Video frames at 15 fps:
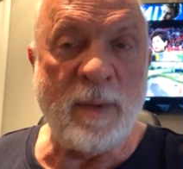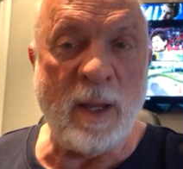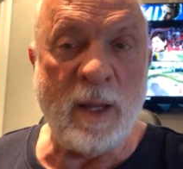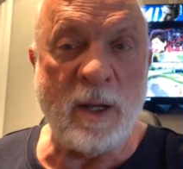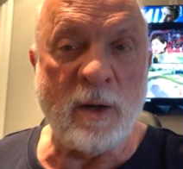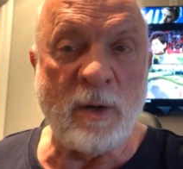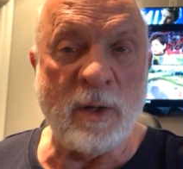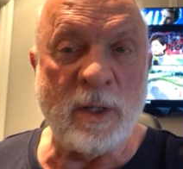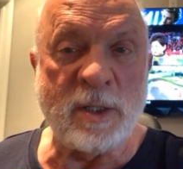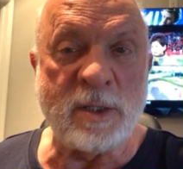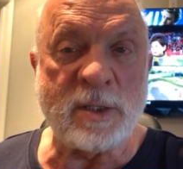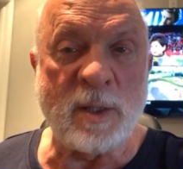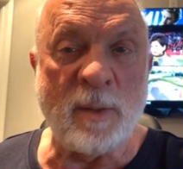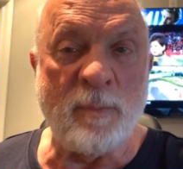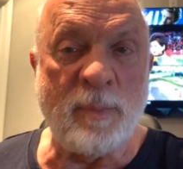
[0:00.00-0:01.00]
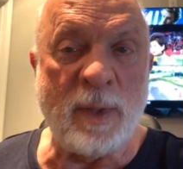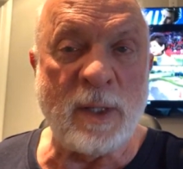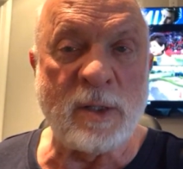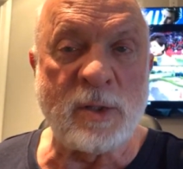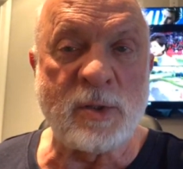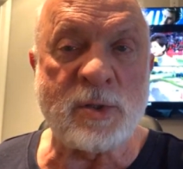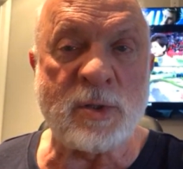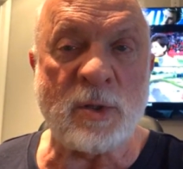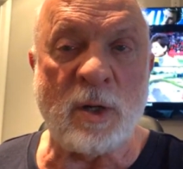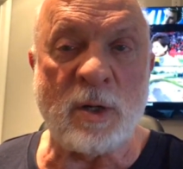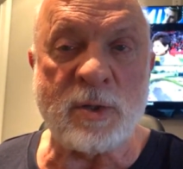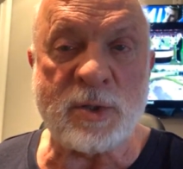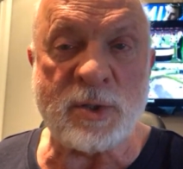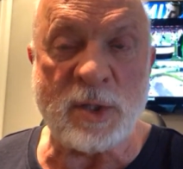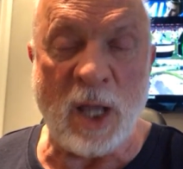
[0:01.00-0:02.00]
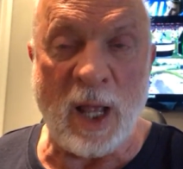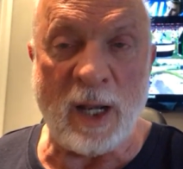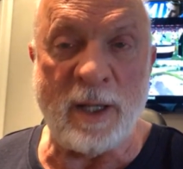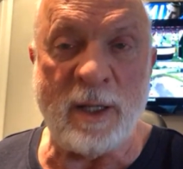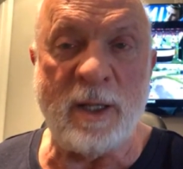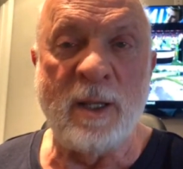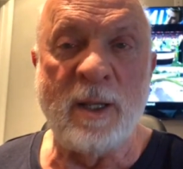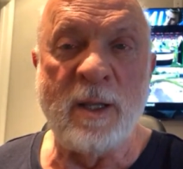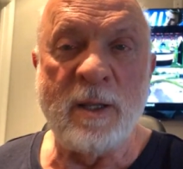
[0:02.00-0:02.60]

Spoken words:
here is the Bills are solid.